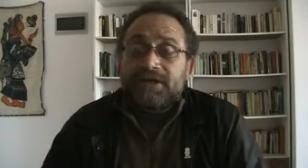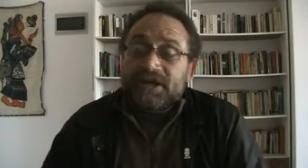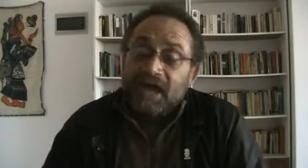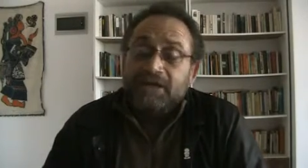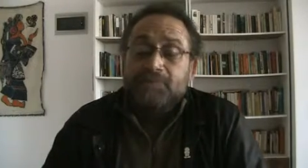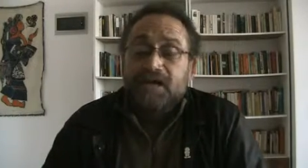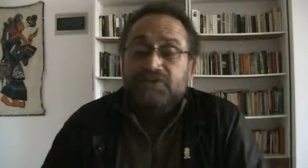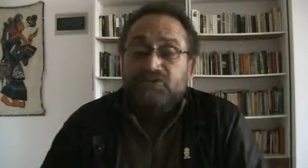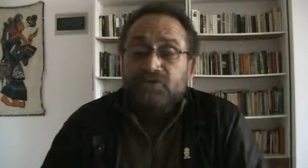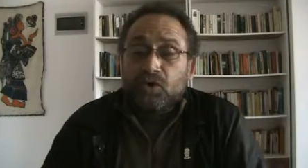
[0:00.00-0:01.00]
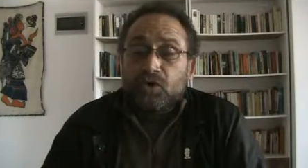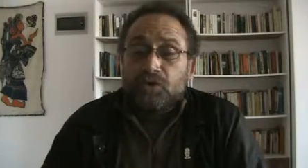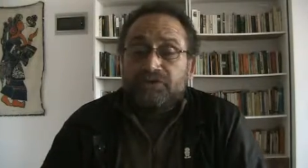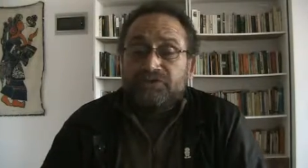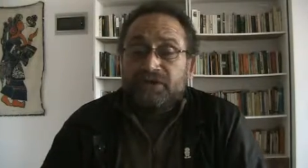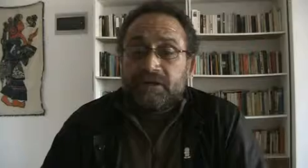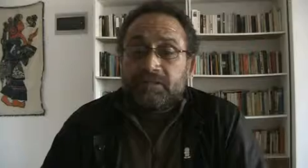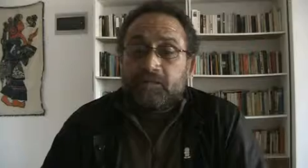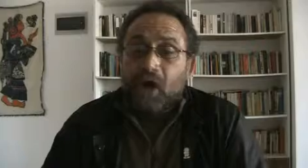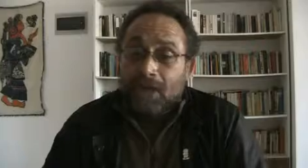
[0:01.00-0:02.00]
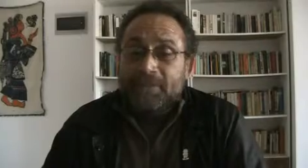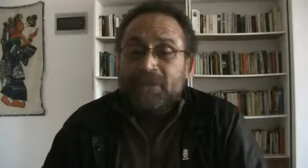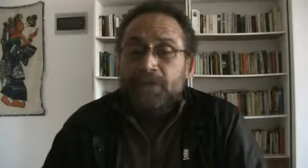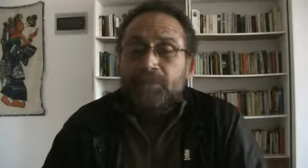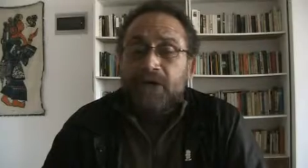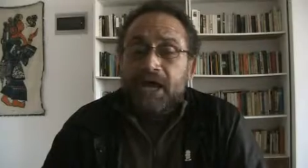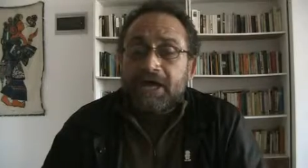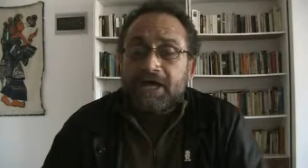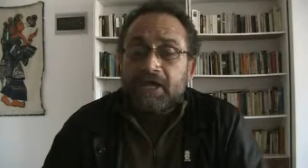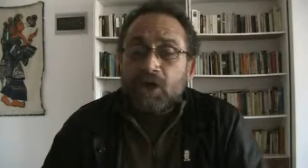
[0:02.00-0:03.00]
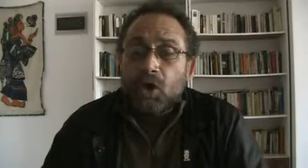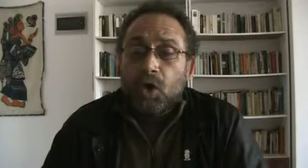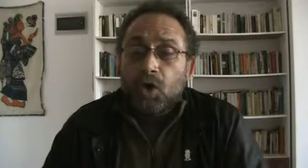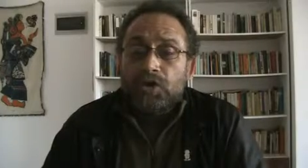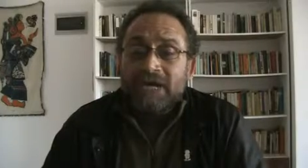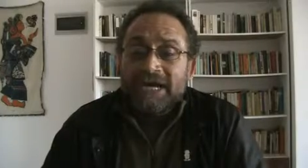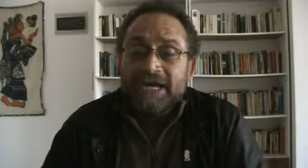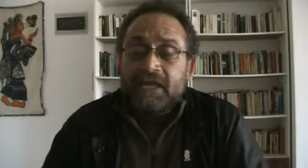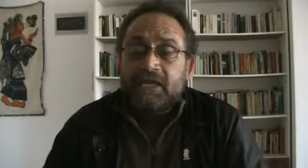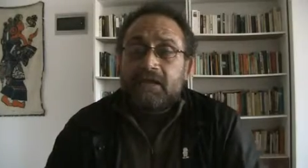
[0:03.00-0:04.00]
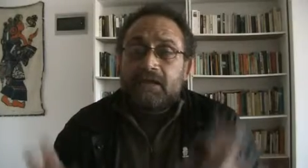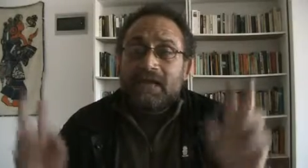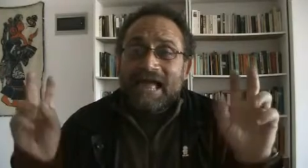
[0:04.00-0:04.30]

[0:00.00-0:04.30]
the 9-month-old Mohammed al-Borai only,